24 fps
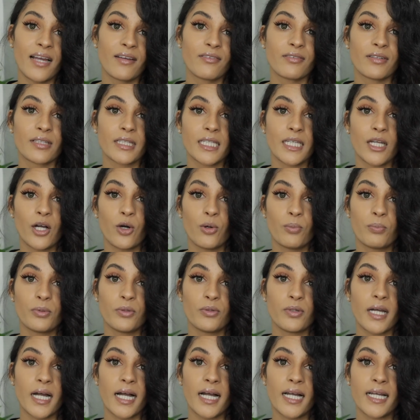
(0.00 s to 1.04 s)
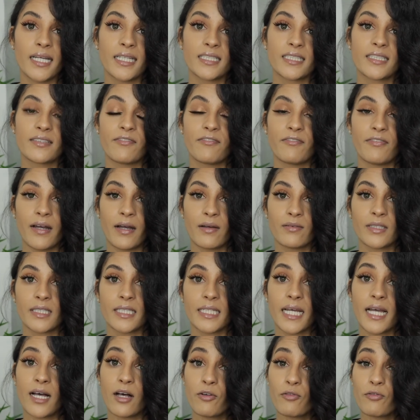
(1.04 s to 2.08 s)
I really hope you guys found it
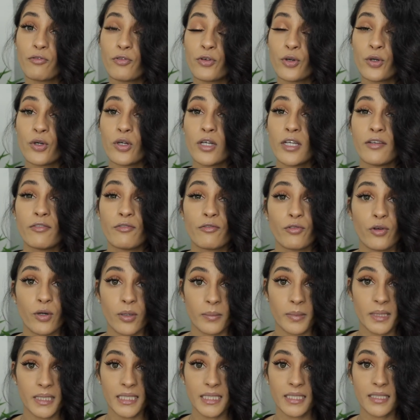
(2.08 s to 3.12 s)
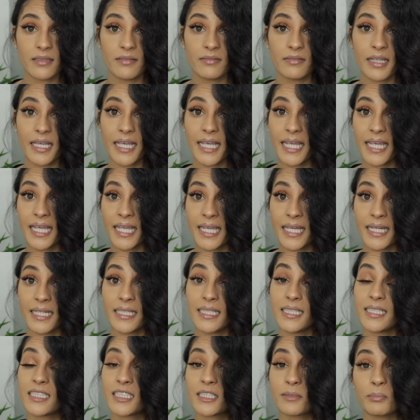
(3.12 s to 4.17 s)
helpful, informative, and
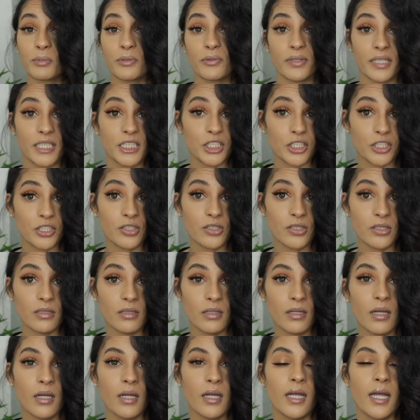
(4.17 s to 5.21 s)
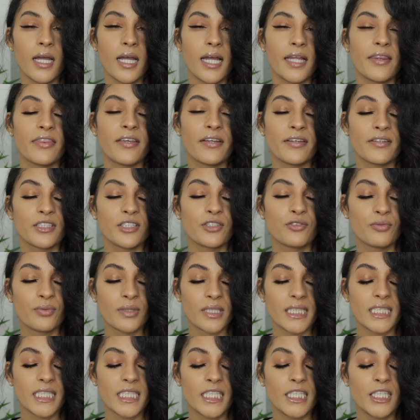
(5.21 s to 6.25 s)
inspirational. There is
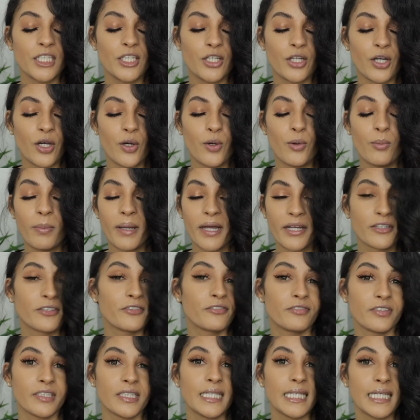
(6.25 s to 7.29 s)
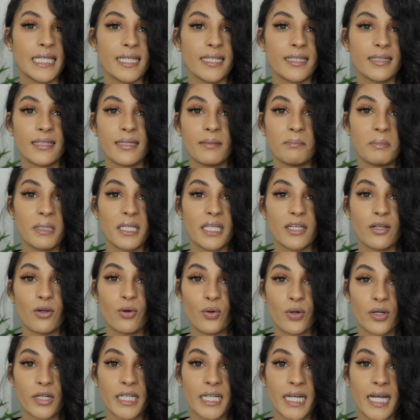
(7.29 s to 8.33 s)
really no better feeling than being
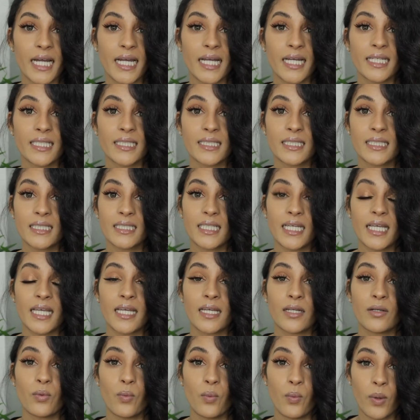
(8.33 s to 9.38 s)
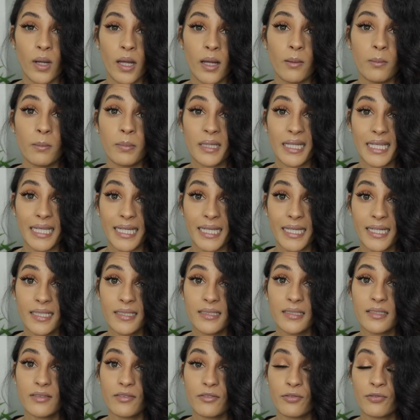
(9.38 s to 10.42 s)
organized and well
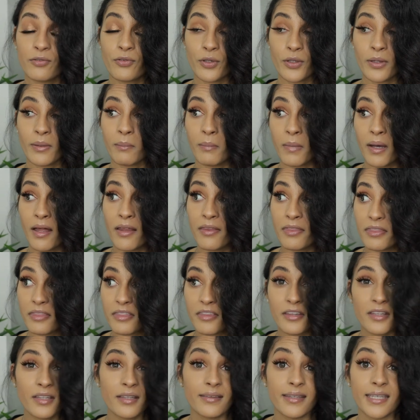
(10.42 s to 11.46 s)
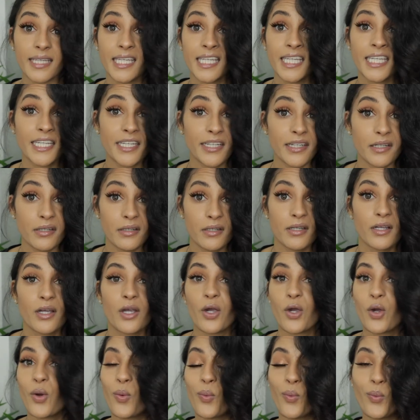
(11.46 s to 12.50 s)
planned for the month, the year,
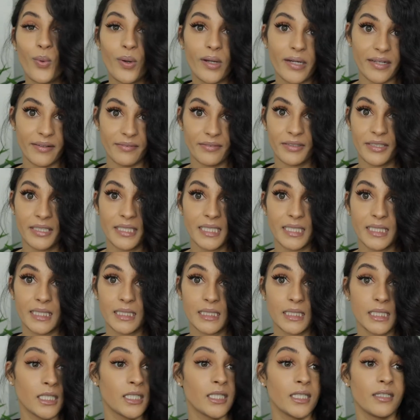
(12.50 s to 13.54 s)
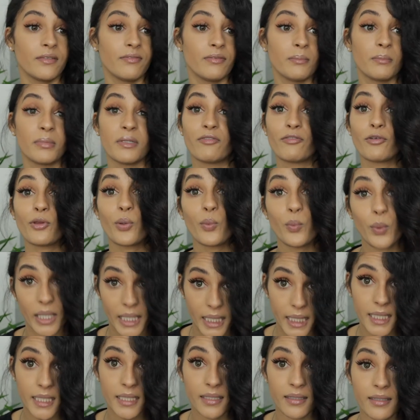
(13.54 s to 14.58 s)
whatever it is. It could even be for the
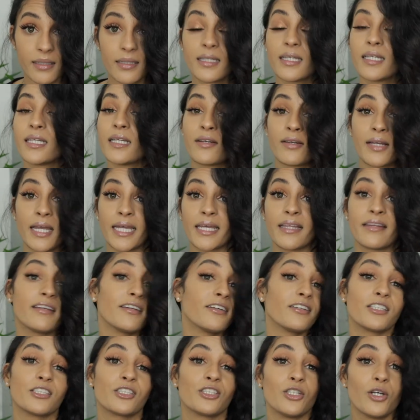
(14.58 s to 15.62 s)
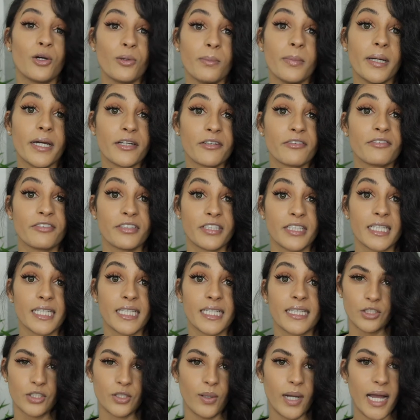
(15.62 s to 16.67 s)
week. Okay, there is no better
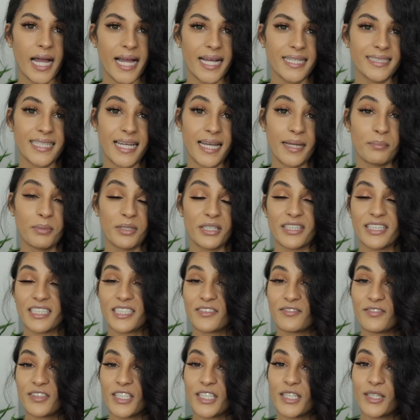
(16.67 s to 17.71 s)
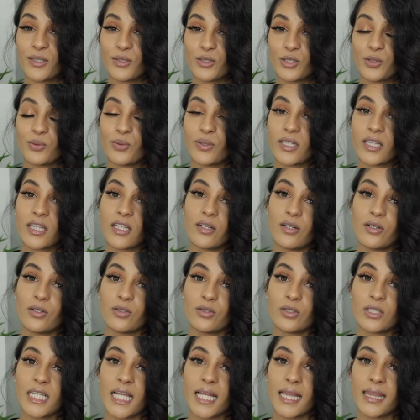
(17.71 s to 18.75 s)
feeling. So as I bring this video to a
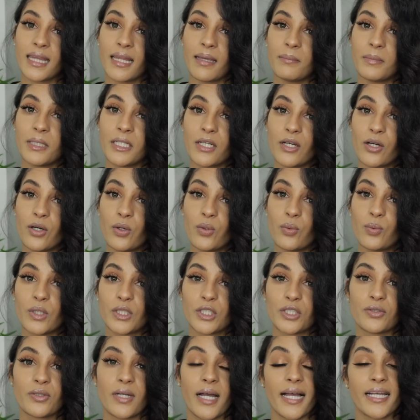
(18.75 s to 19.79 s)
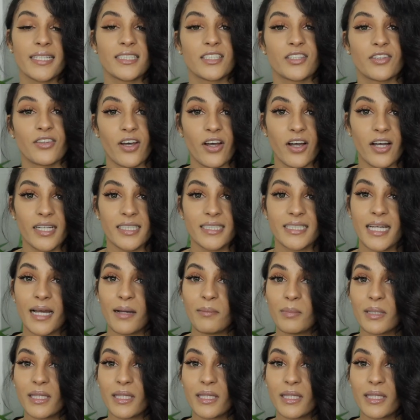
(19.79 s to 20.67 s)
close, let me know what you guys thought down